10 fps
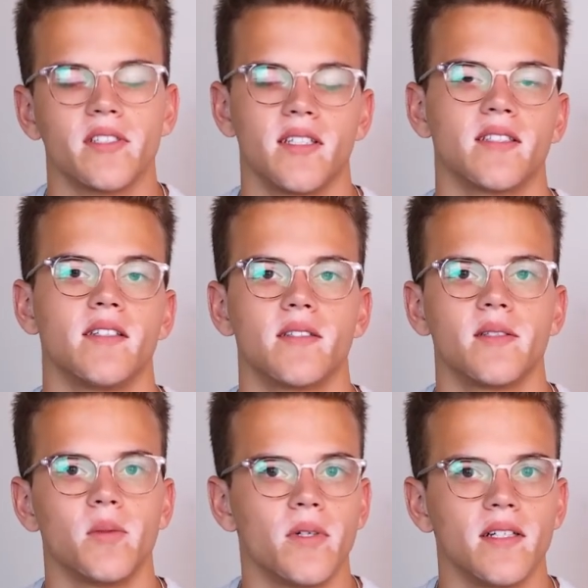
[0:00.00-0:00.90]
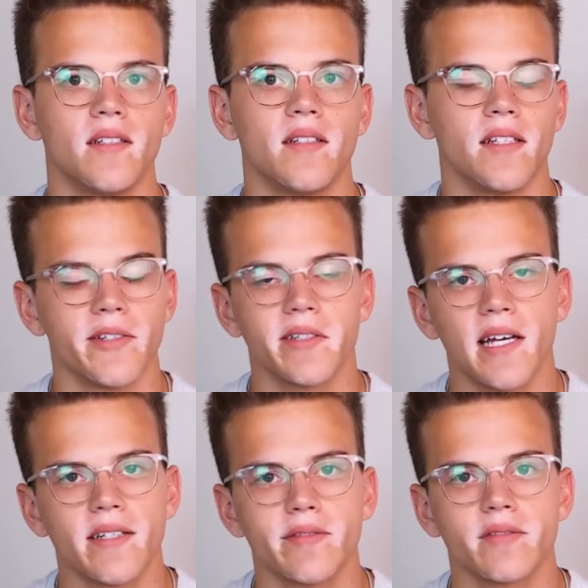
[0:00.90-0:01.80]
resistance to win in your
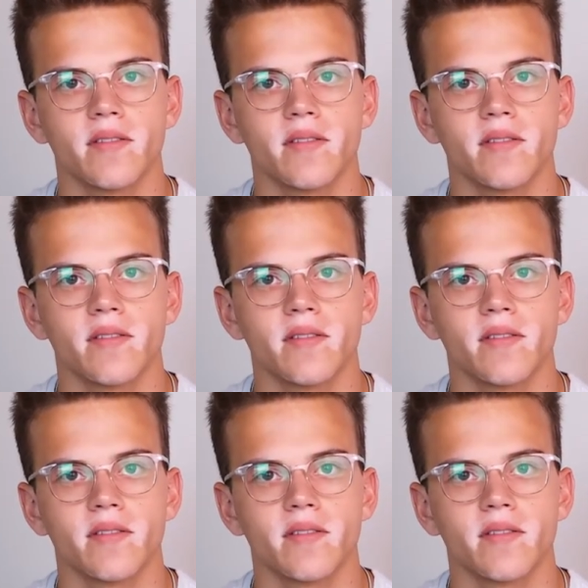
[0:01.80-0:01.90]
life?